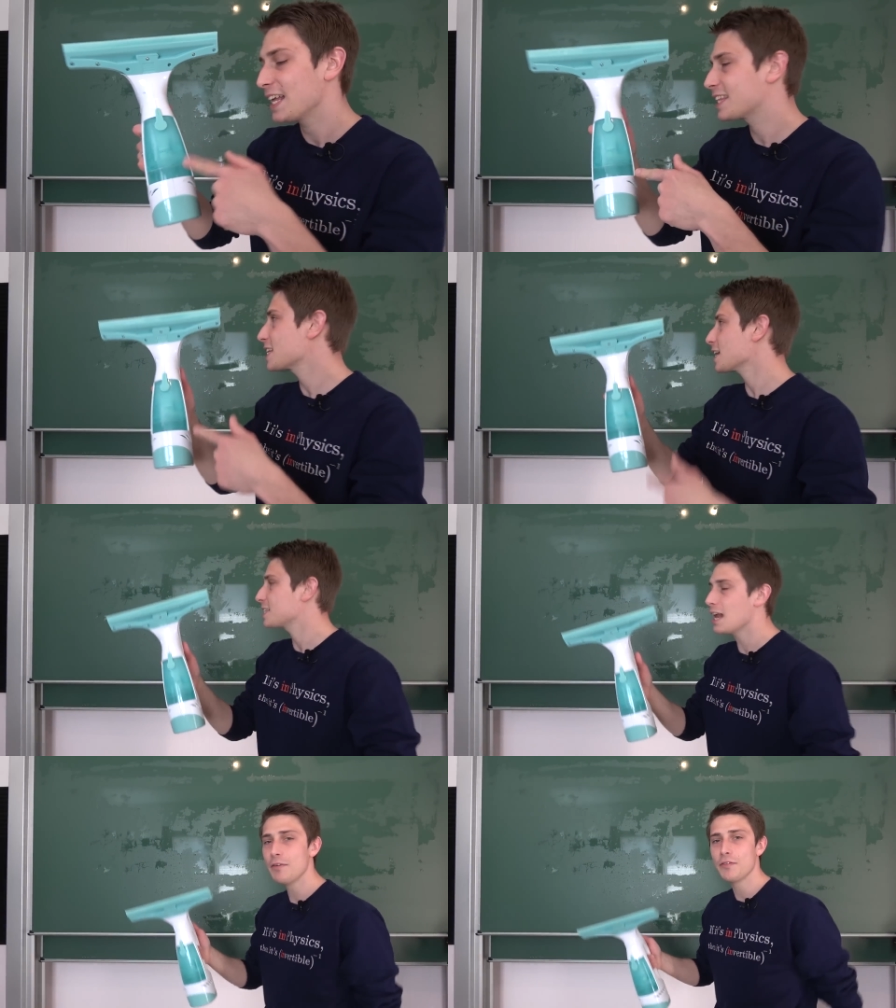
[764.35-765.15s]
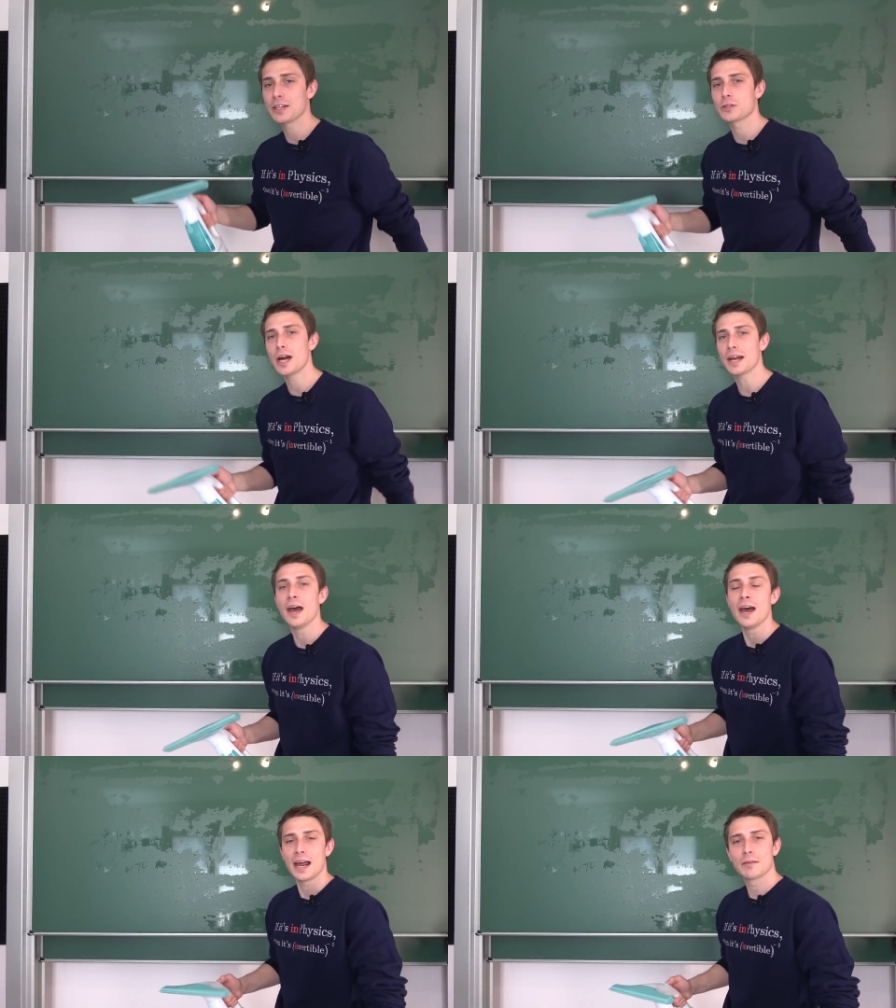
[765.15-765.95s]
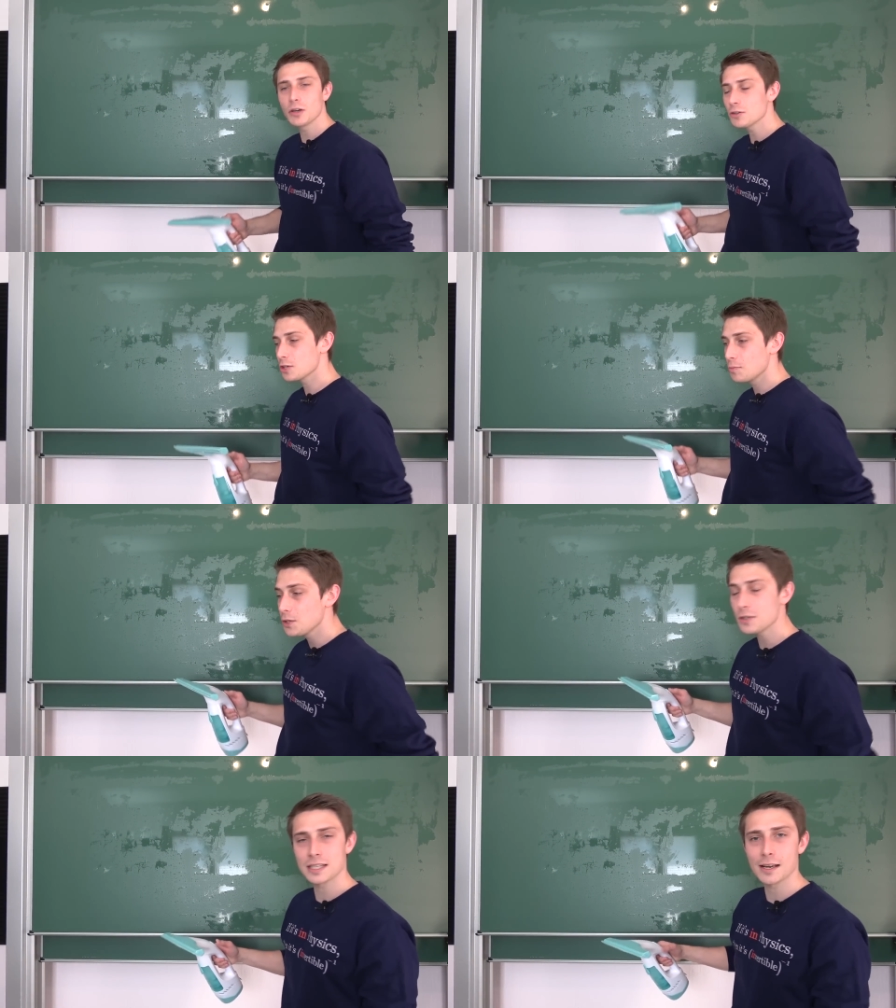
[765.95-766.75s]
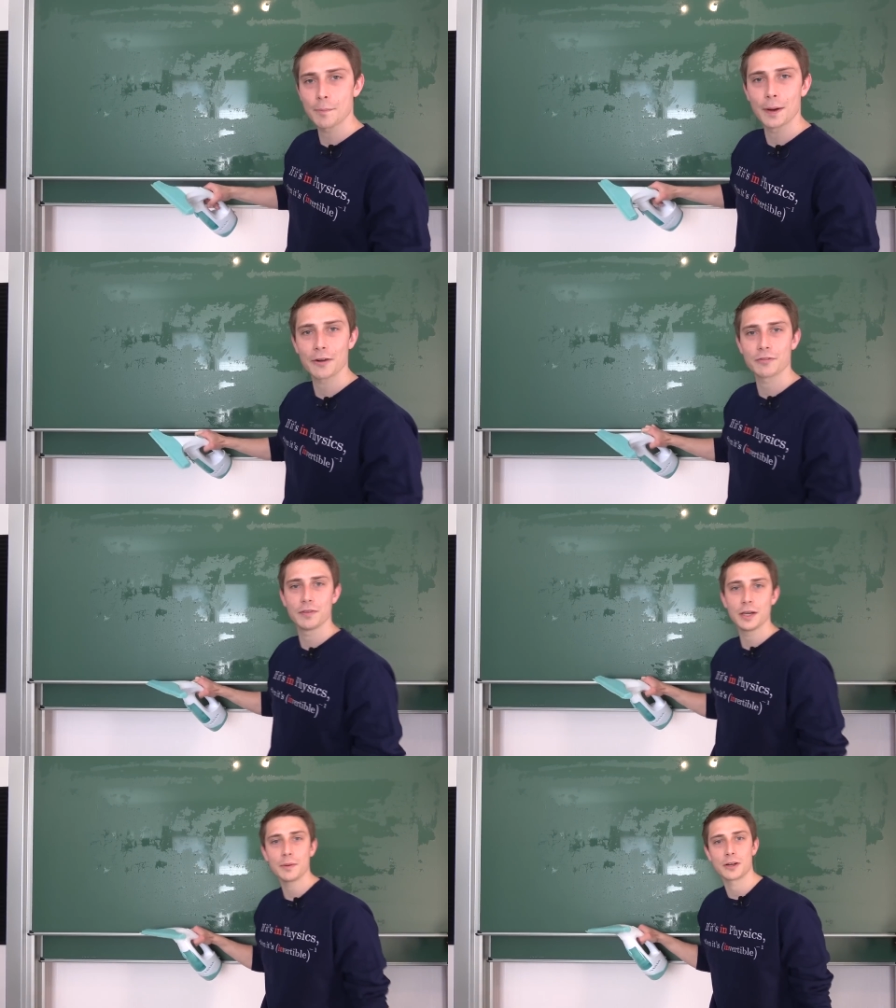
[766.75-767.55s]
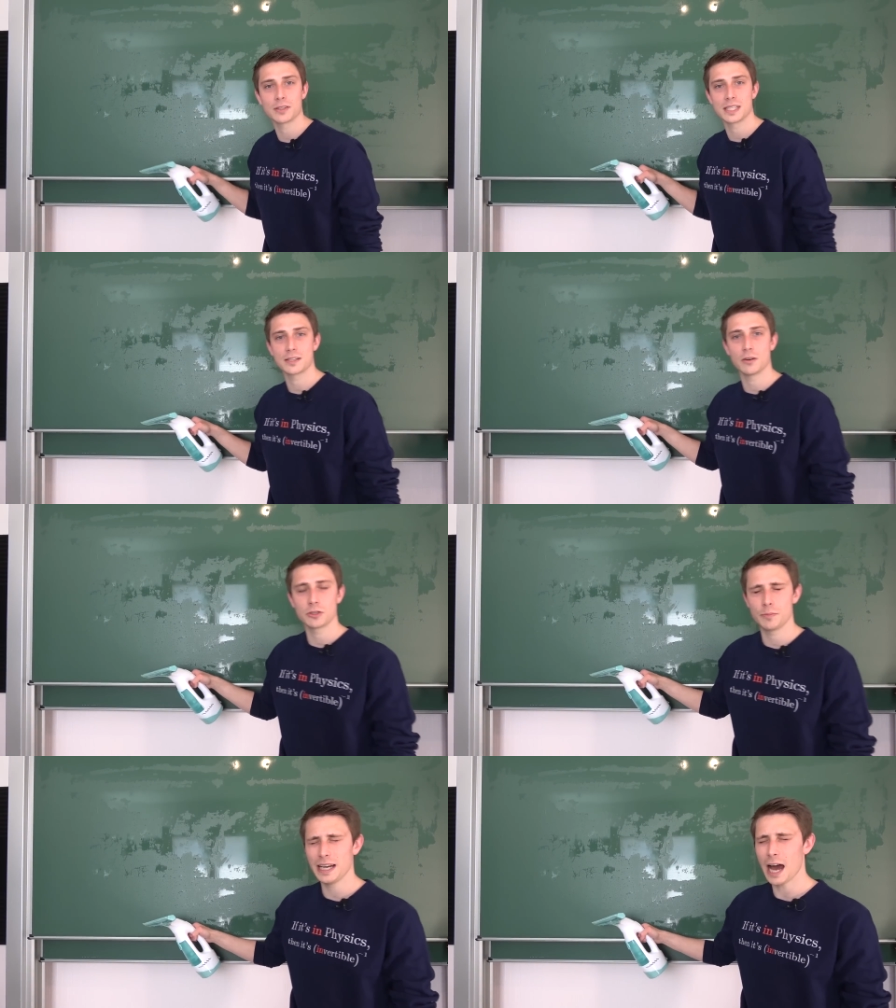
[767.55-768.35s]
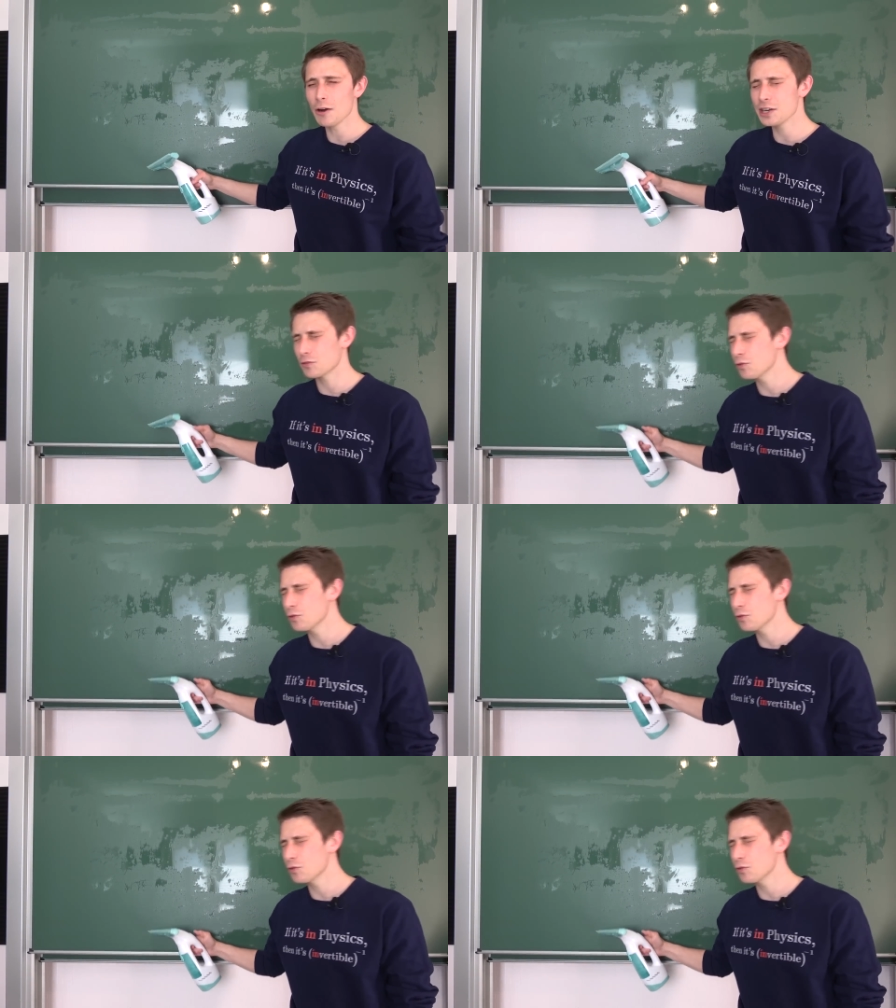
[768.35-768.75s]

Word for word: It sucks everything dry. I'm going to mute this little part of the video because it's going to be loud as